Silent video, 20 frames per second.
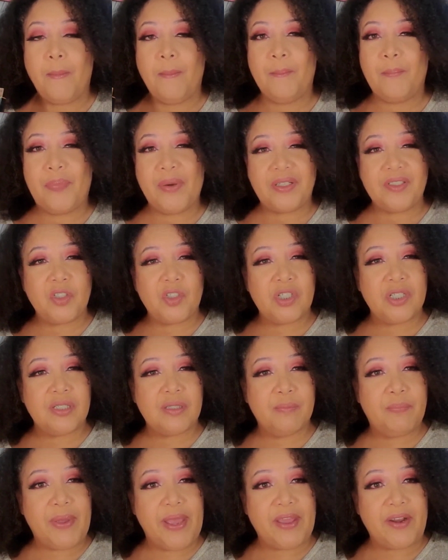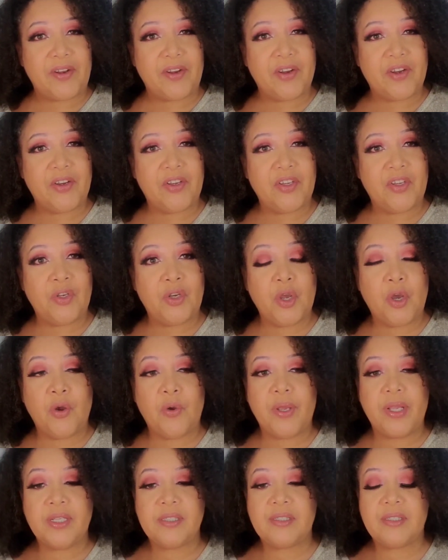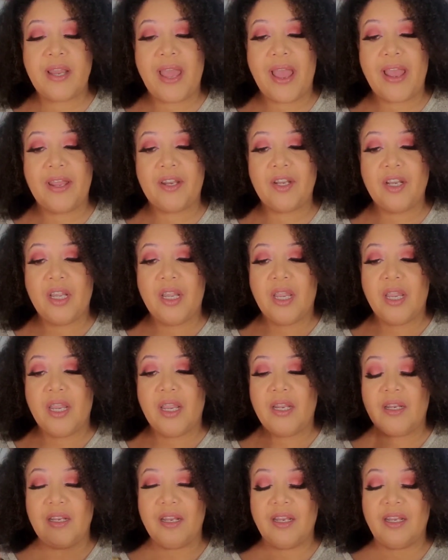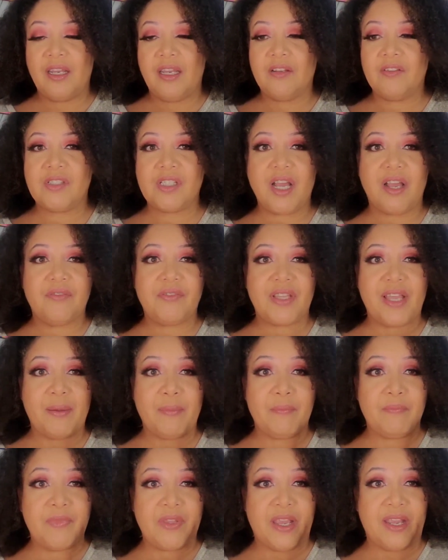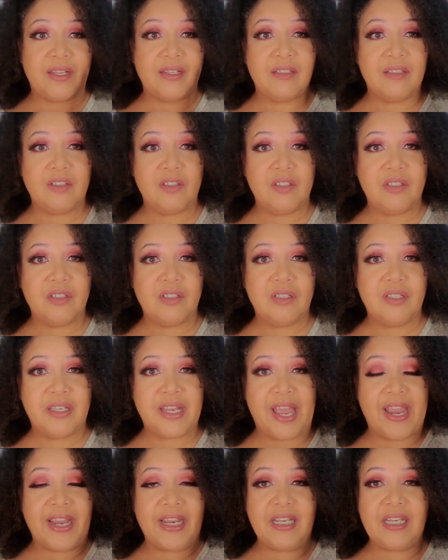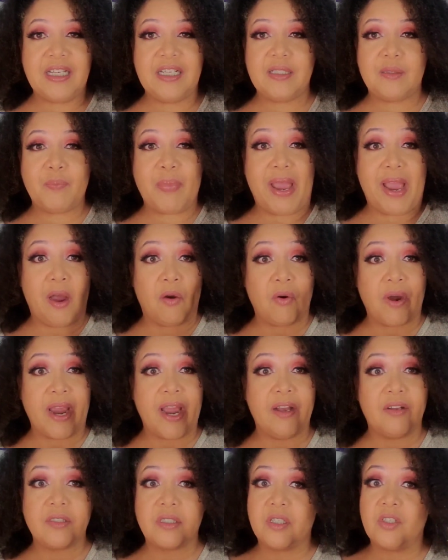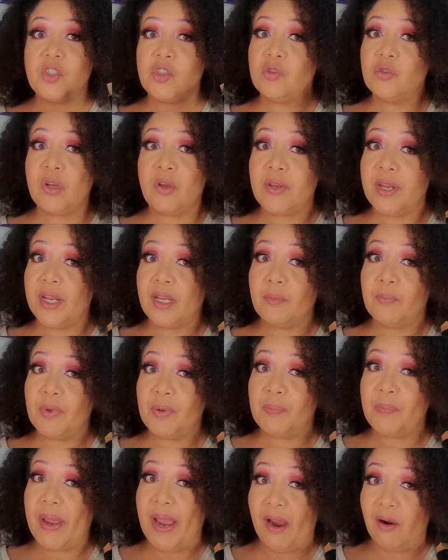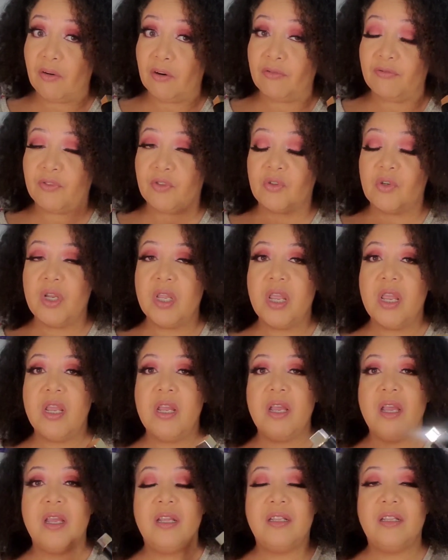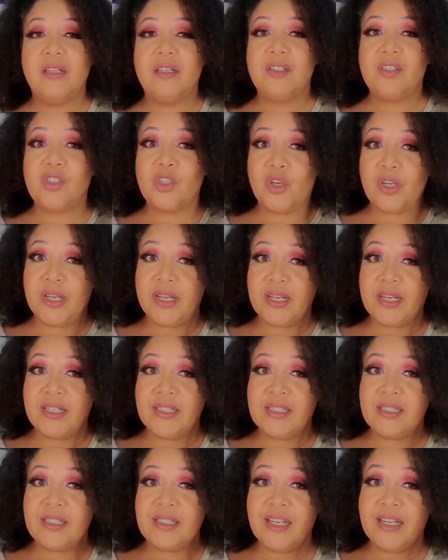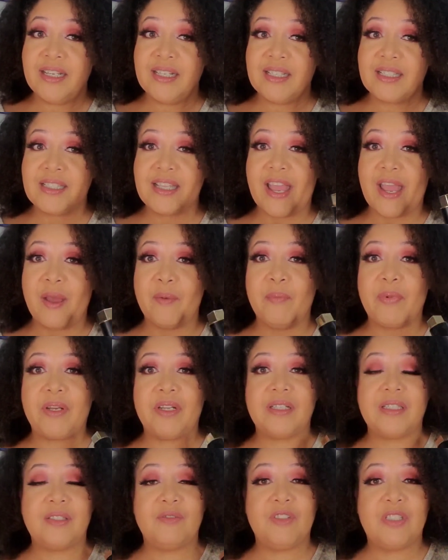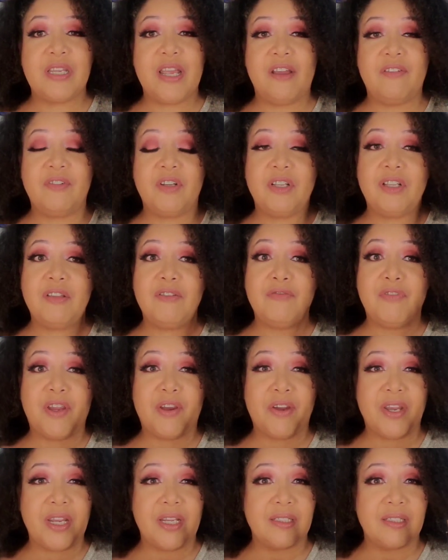but just better. You know, it's not, it gives off that 90s powerhouse, because you know they could be powerful. So it is that, but it's definitely very